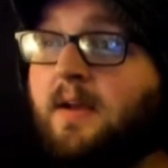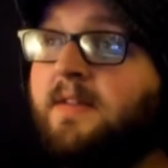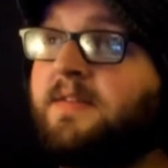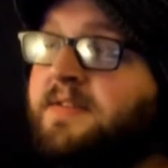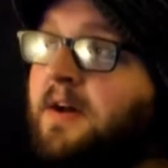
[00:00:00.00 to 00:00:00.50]

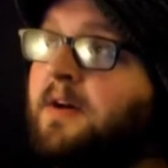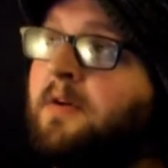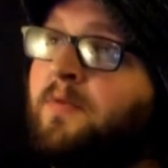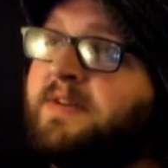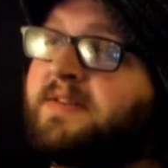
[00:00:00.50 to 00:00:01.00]
This
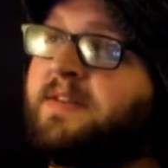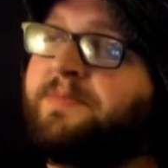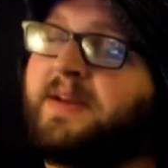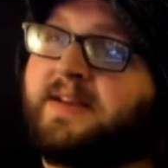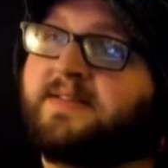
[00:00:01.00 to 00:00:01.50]
song was the
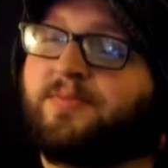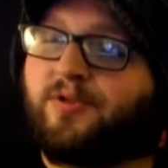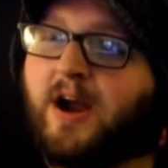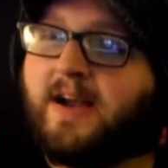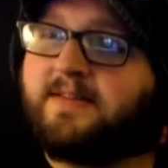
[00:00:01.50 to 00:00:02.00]
biggest
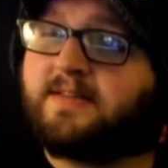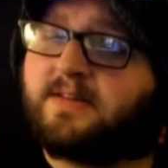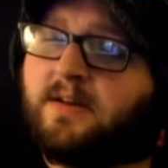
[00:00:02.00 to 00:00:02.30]
surprise